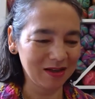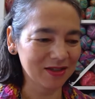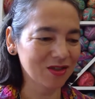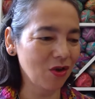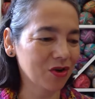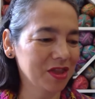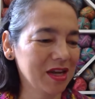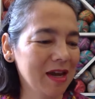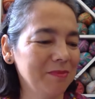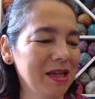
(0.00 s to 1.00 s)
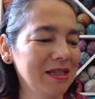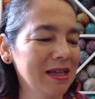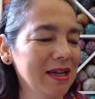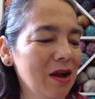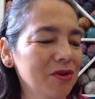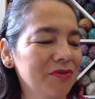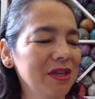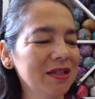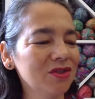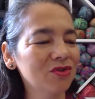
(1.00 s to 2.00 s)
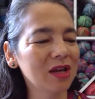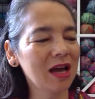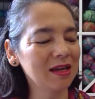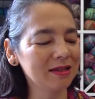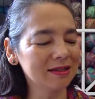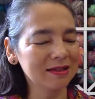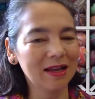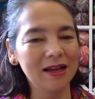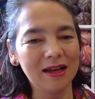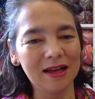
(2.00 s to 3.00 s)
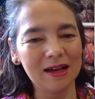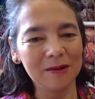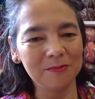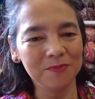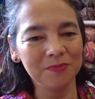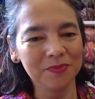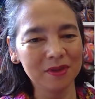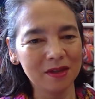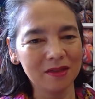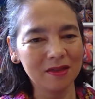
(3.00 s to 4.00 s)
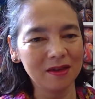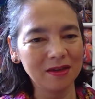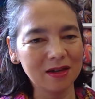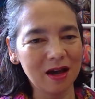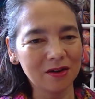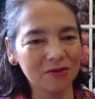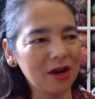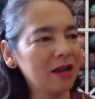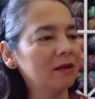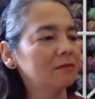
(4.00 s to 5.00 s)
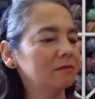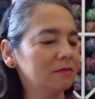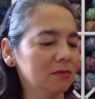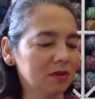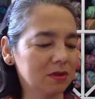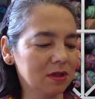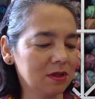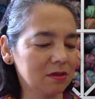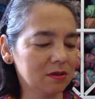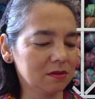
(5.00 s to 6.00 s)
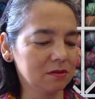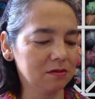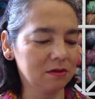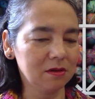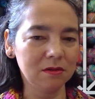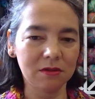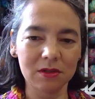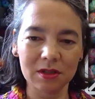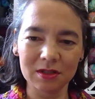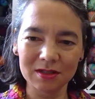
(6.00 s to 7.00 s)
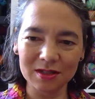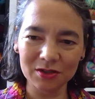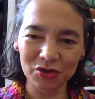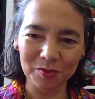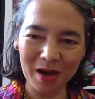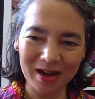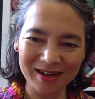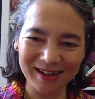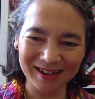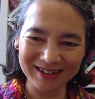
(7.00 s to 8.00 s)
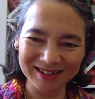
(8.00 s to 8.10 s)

sock that I'm knitting out of these two colors, the dark gray. What's that? Oh, it's a stitch marker.